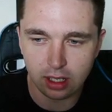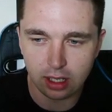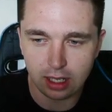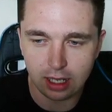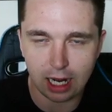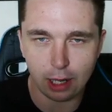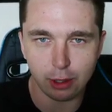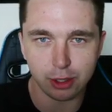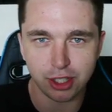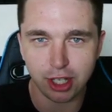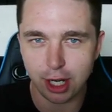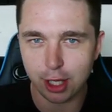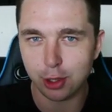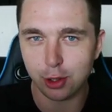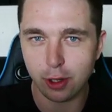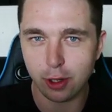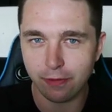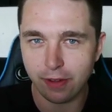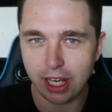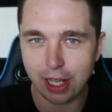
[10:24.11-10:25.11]
I was going to do
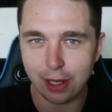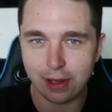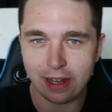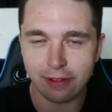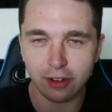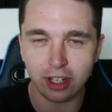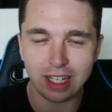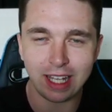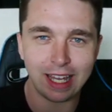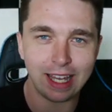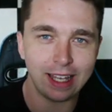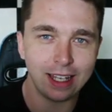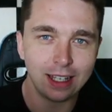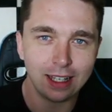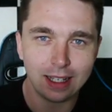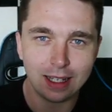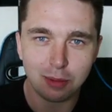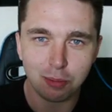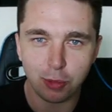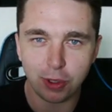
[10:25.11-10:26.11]
a video every day,
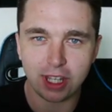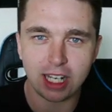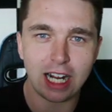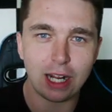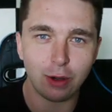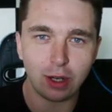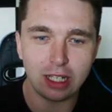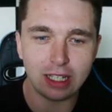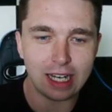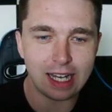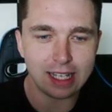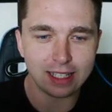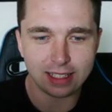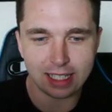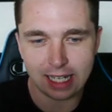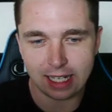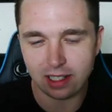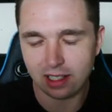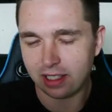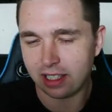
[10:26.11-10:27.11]
but then I realized
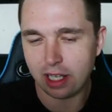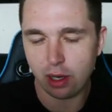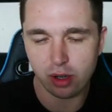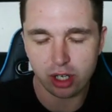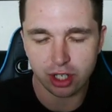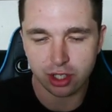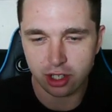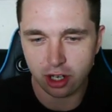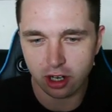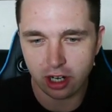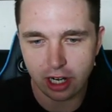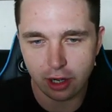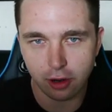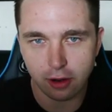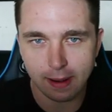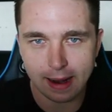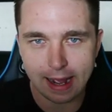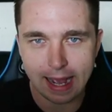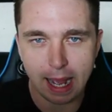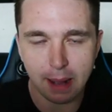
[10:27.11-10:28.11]
that they were just turning out
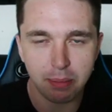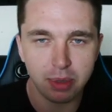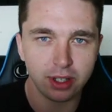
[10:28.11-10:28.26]
crap.